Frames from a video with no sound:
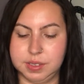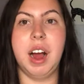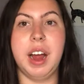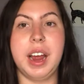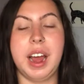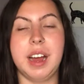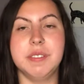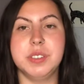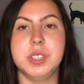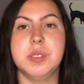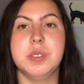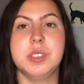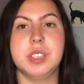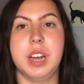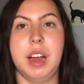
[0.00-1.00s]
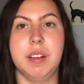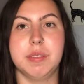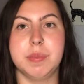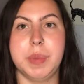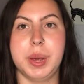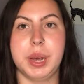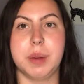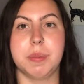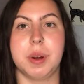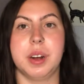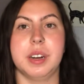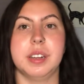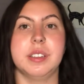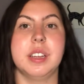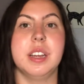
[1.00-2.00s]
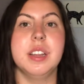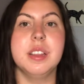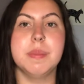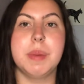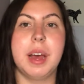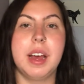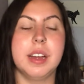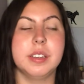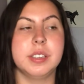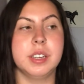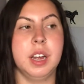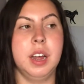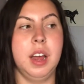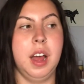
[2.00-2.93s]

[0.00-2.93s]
I have used e.l.f. makeup products in the past.